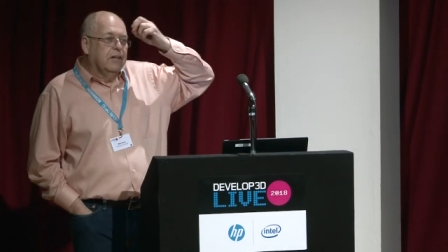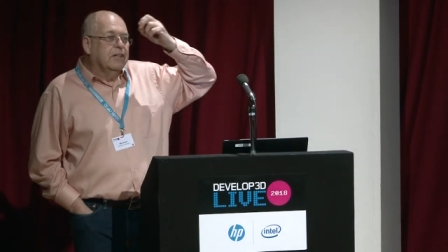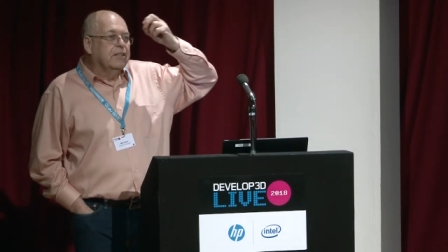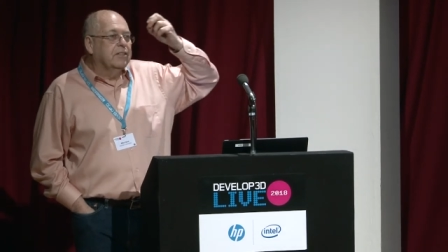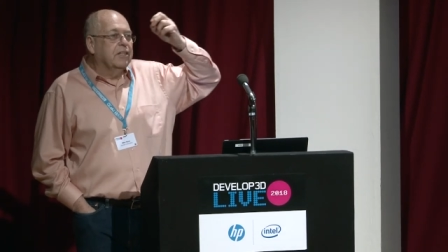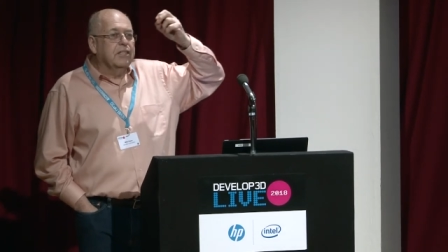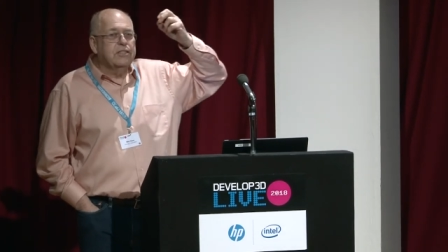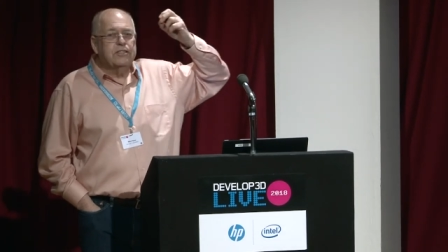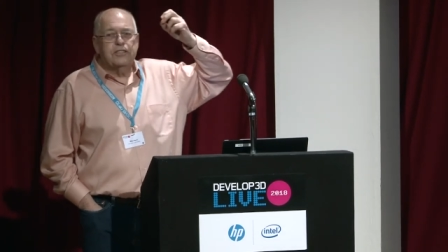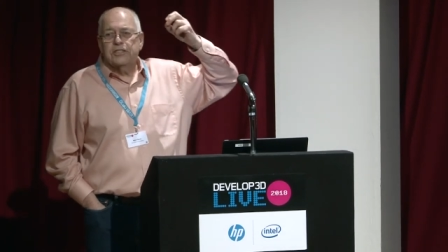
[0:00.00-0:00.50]
and
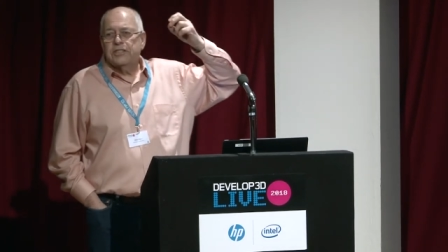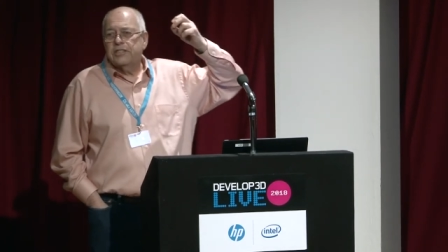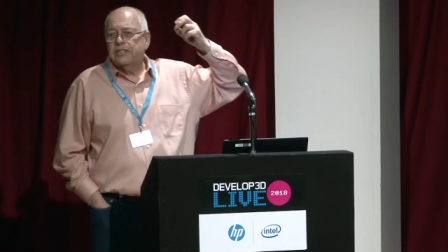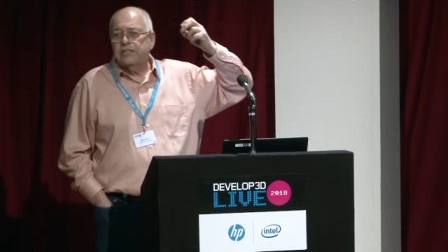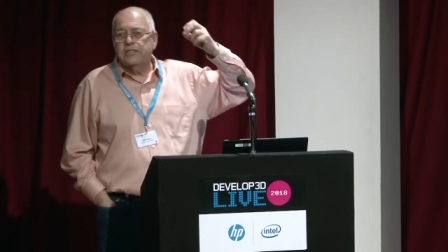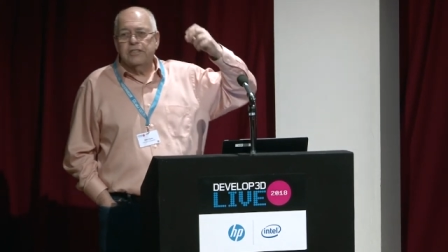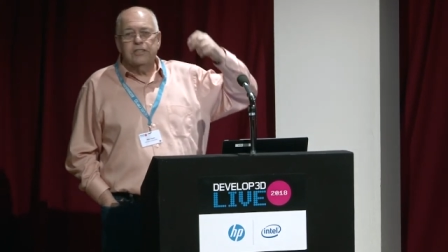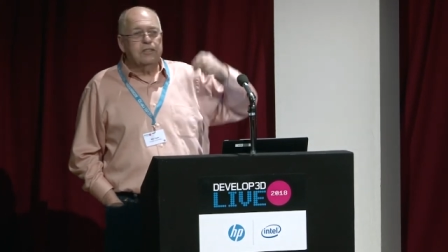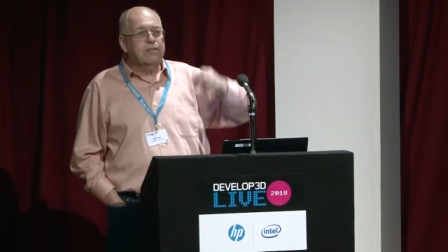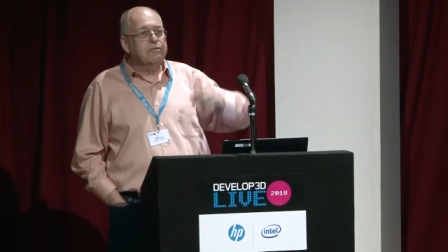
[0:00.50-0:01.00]
they
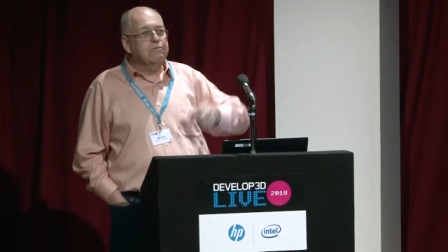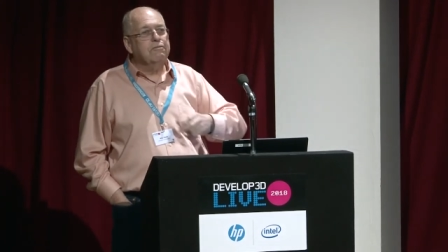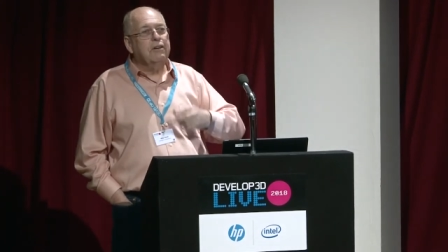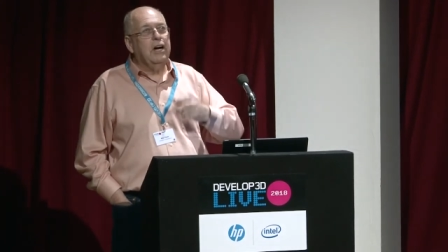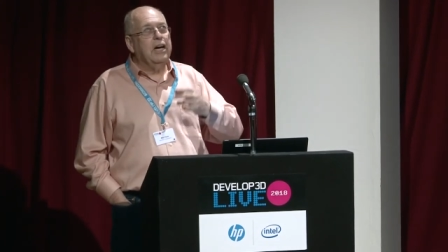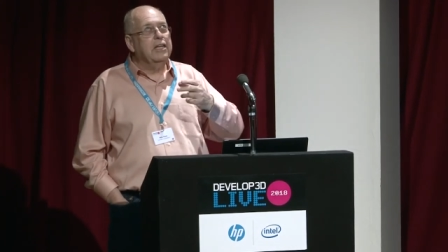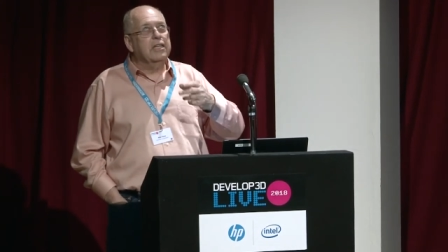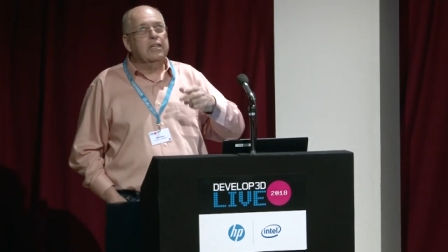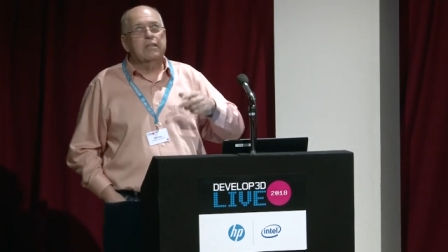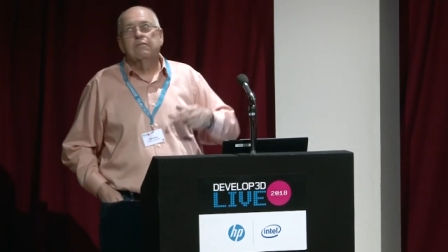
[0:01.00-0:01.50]
insisted on
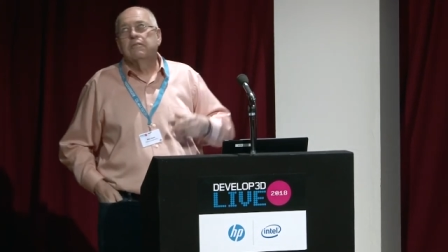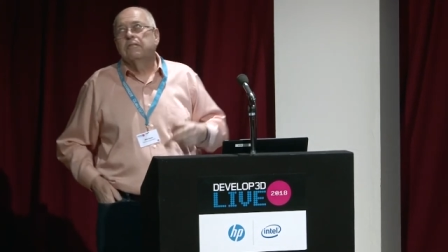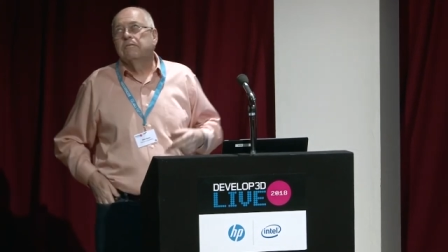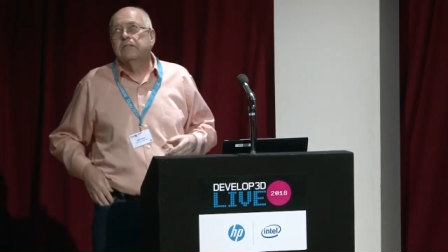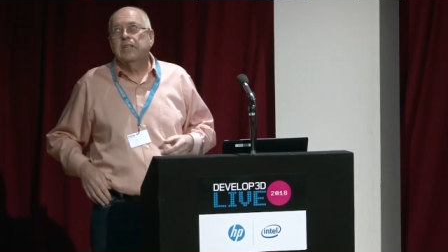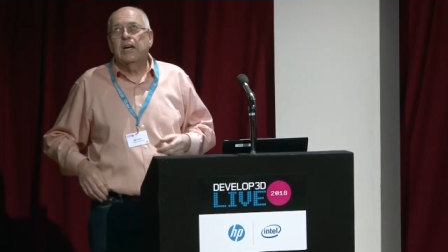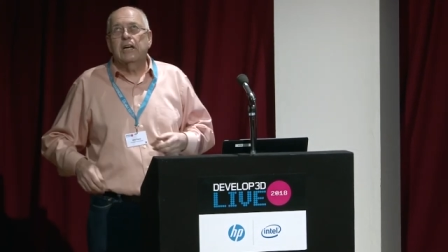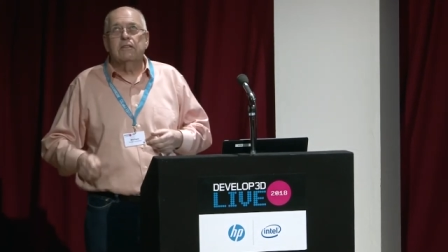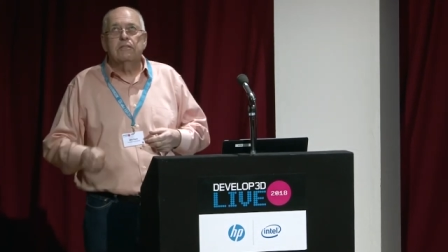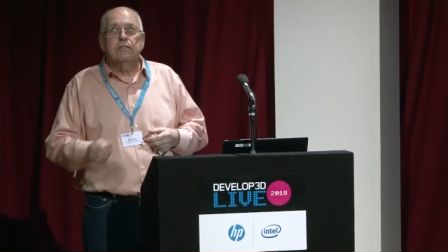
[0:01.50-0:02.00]
writing
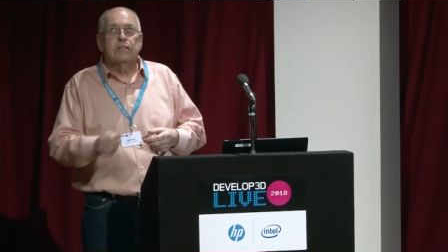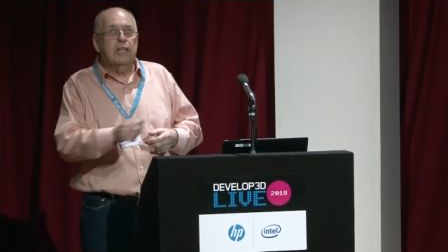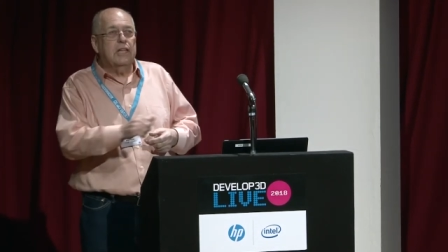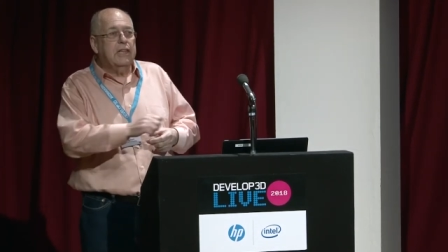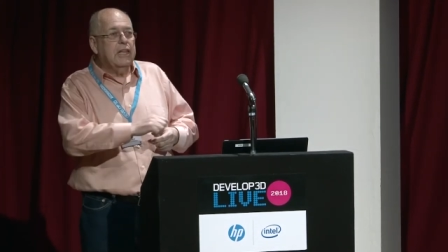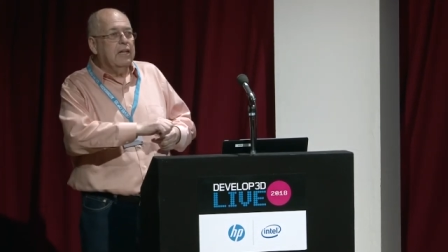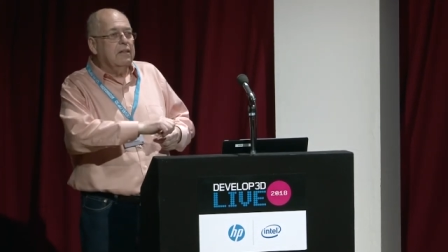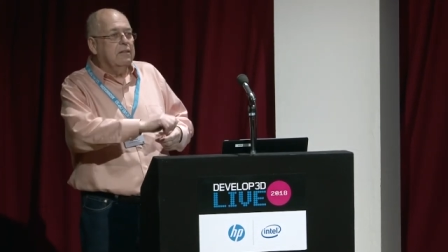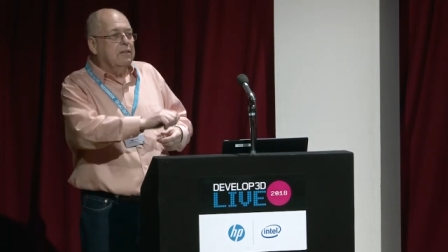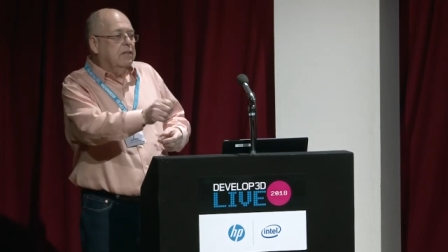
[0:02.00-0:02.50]
down
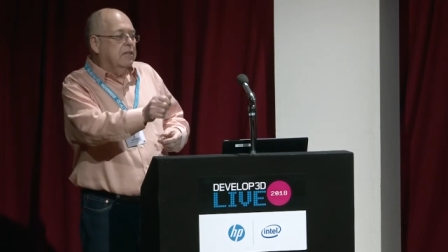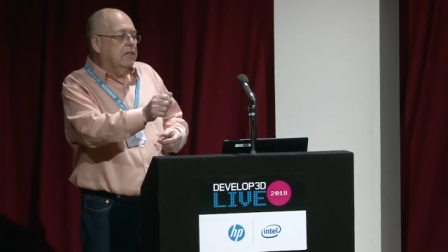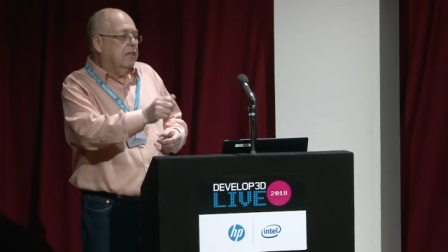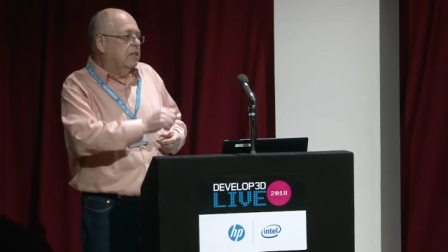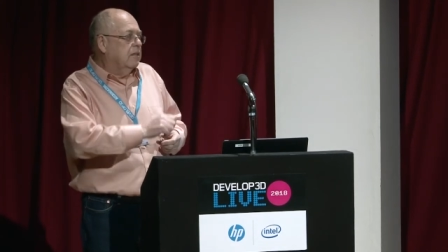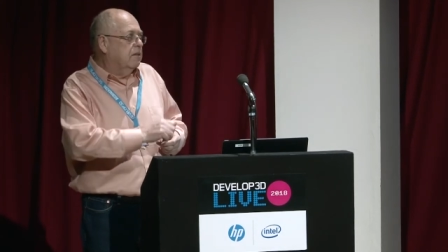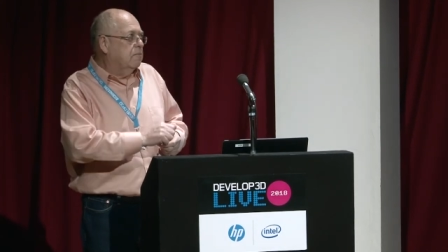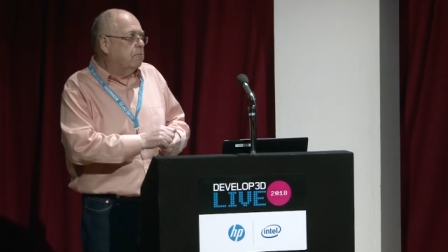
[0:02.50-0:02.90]
the